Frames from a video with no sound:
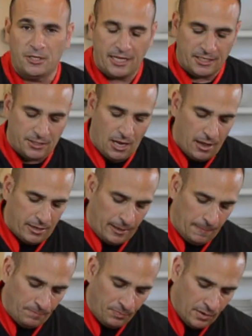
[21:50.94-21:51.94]
gonna get
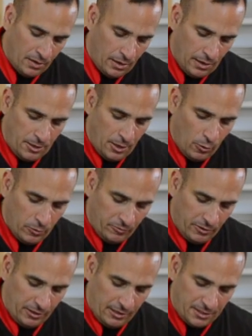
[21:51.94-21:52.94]
soggy, and no one
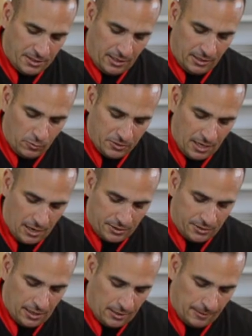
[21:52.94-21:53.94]
really likes to eat a soggy
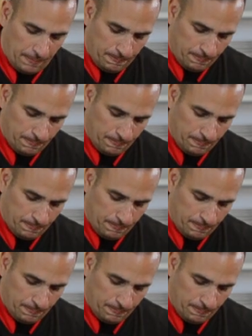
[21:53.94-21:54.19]
salad.